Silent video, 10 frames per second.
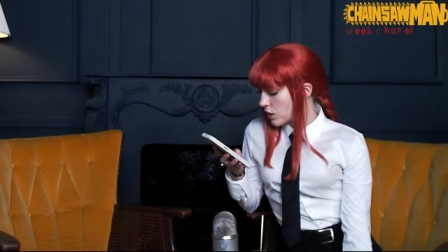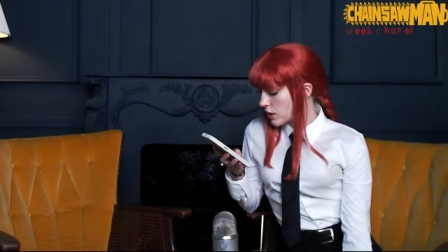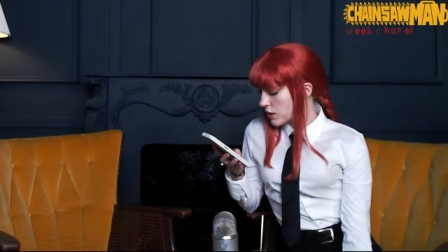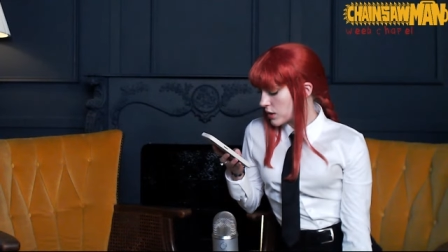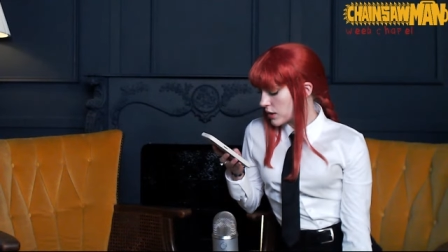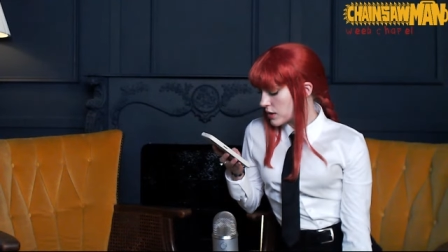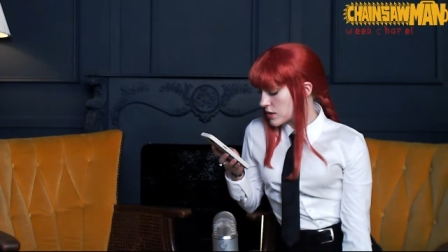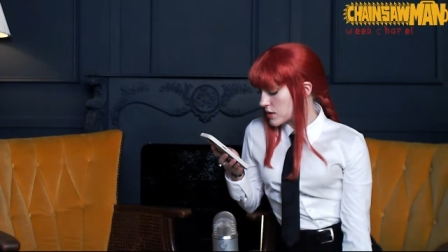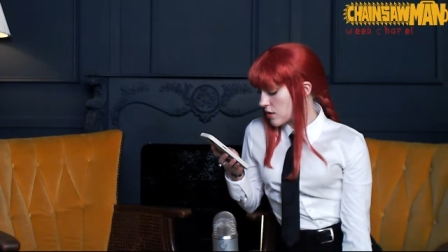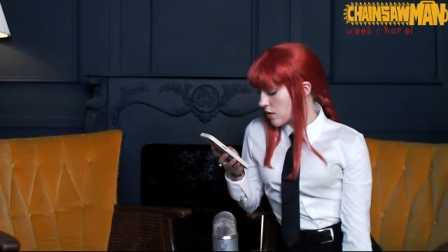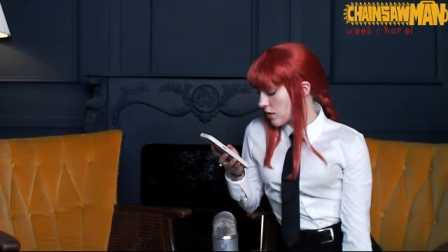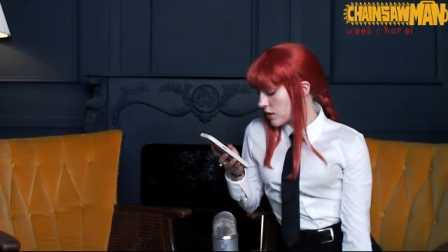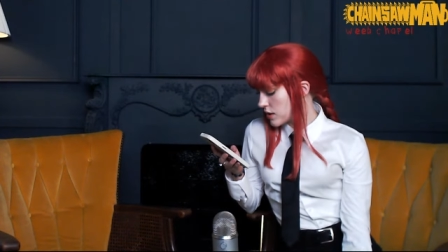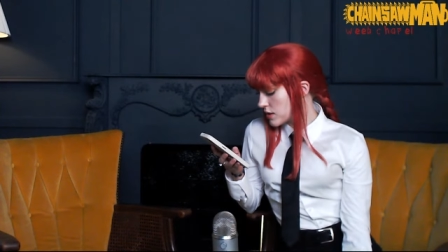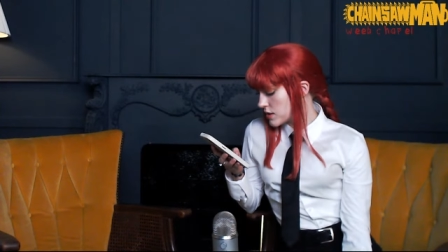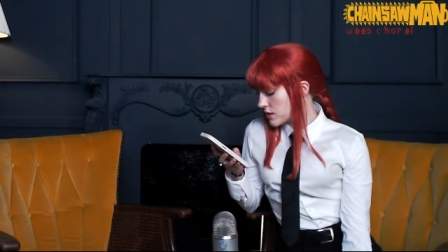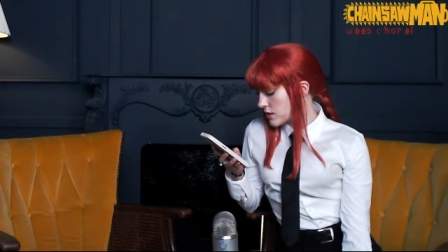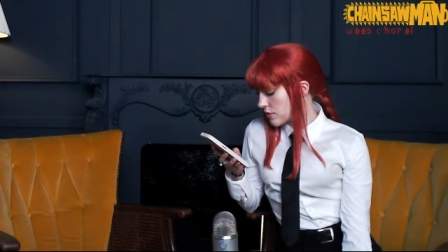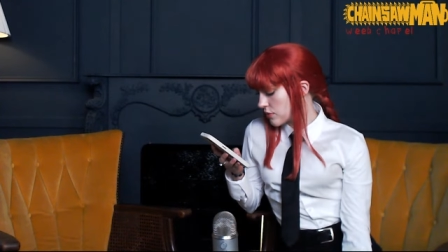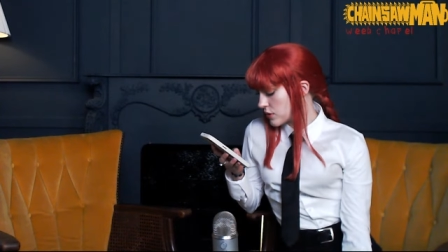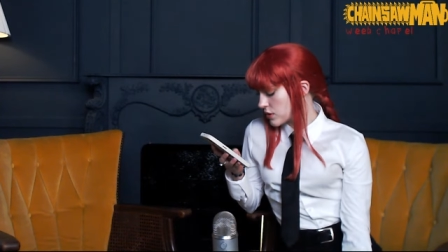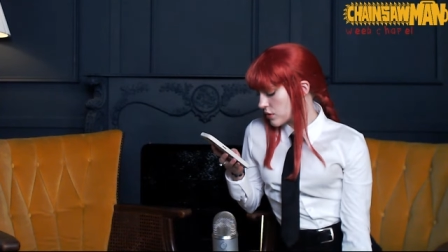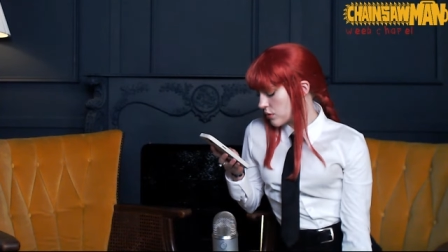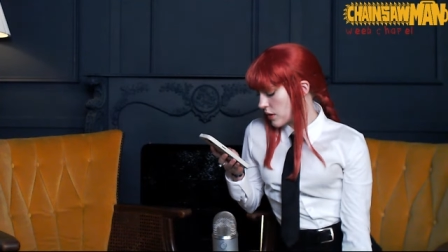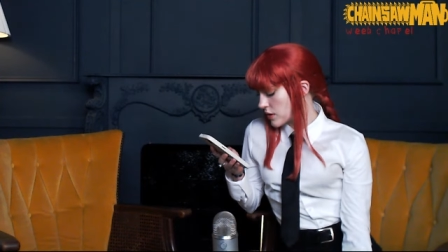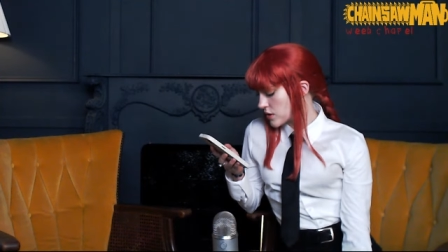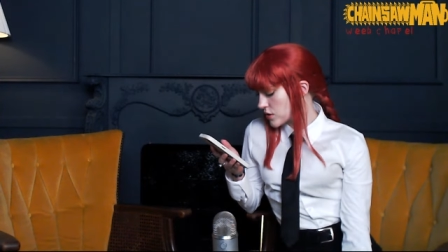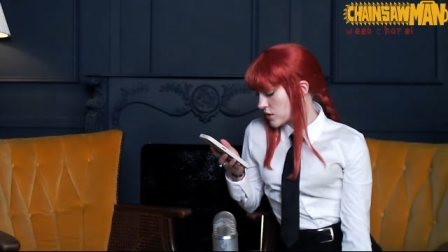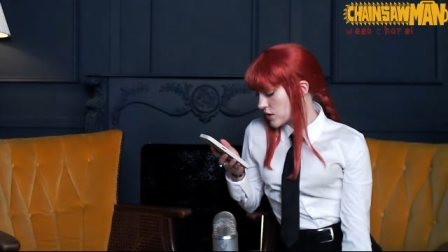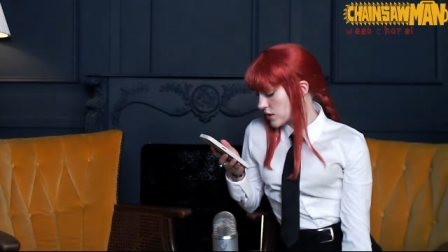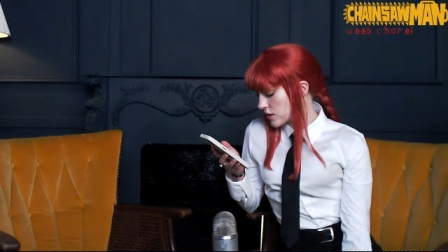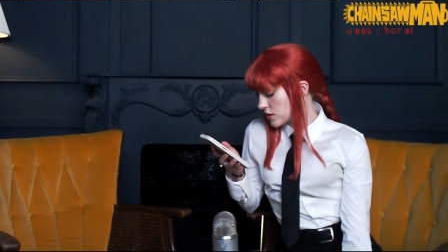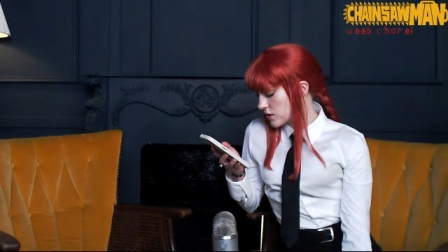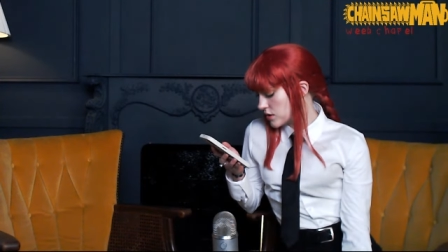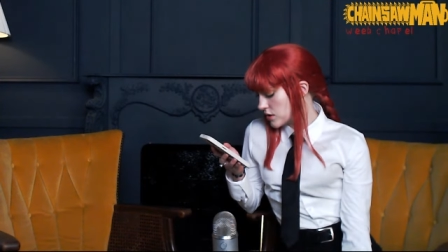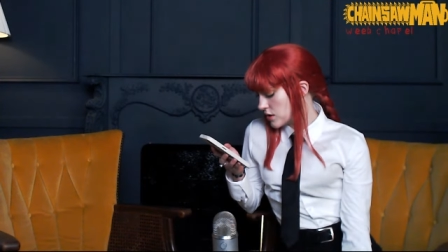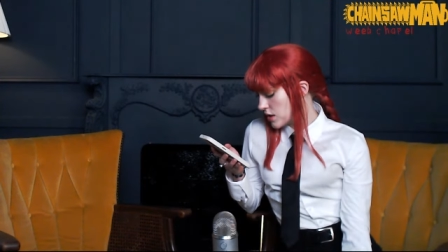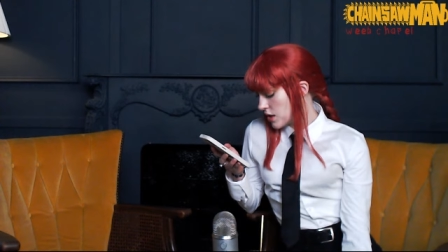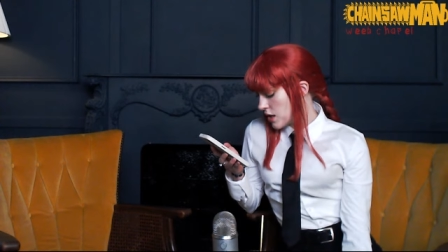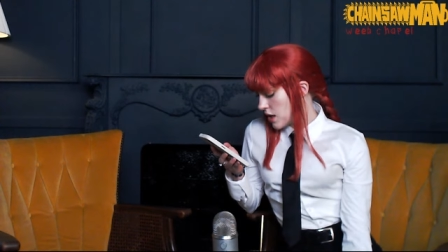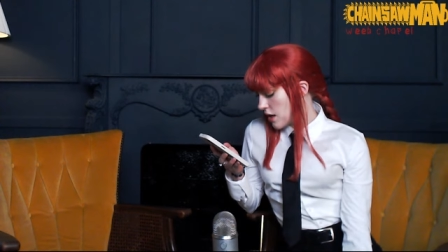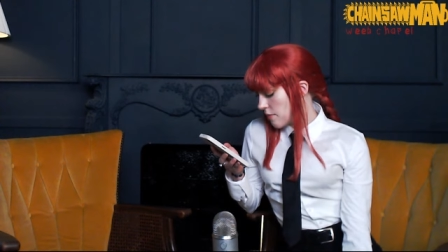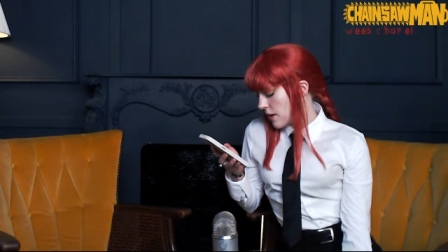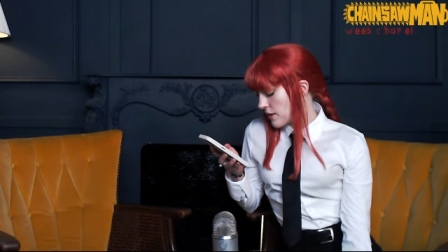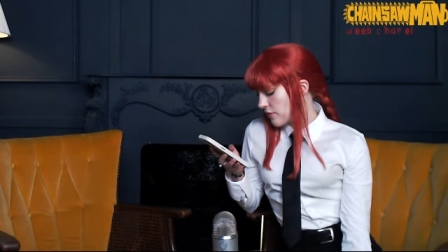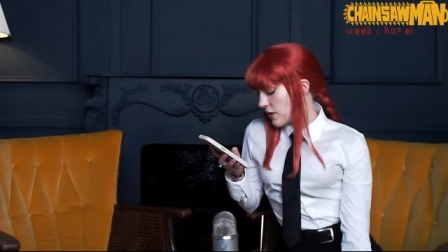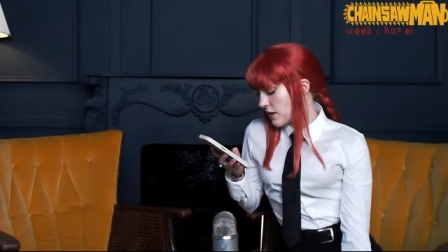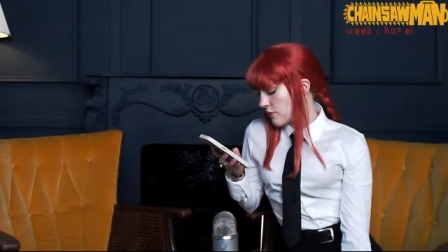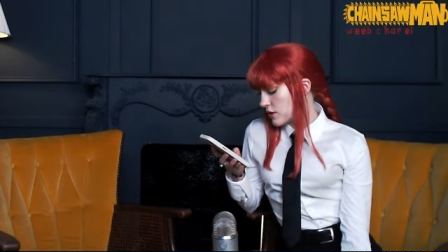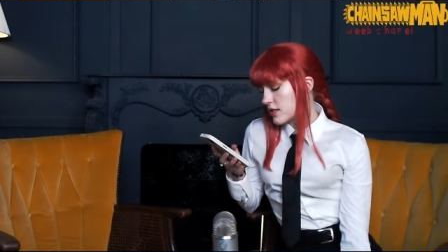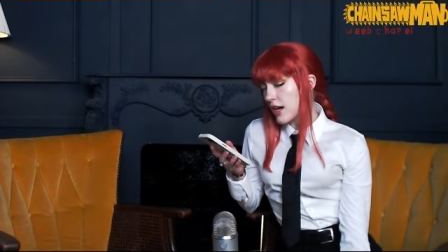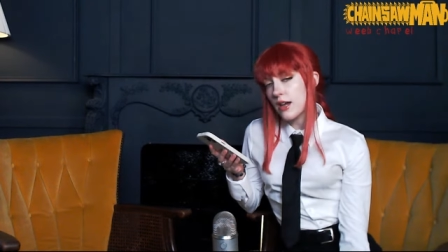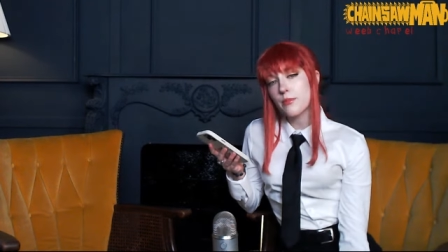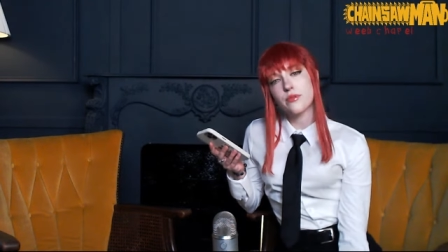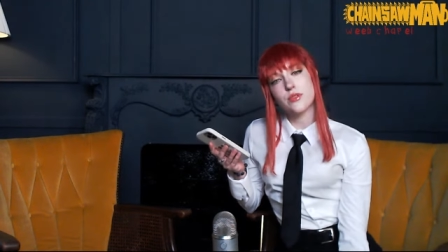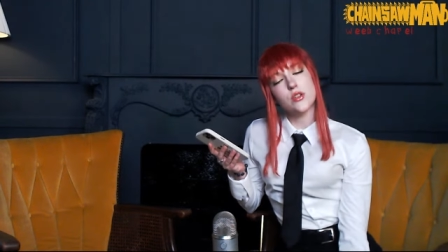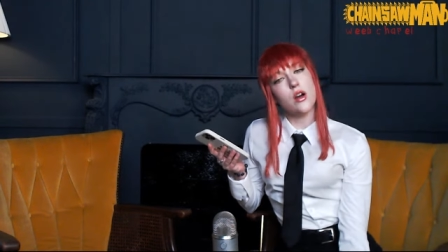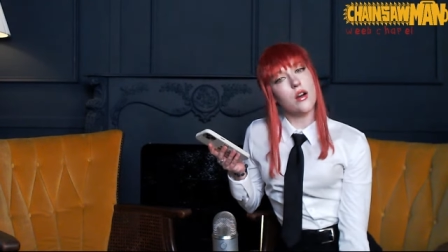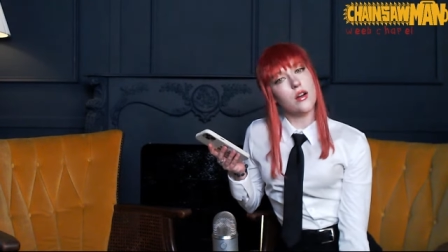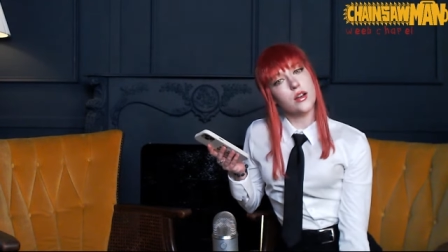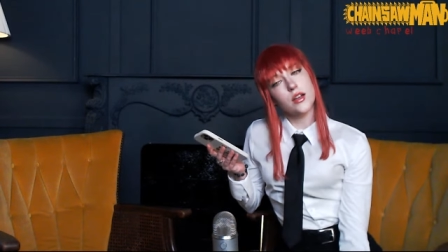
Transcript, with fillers: I think I saw a different question. My favorite type of dog.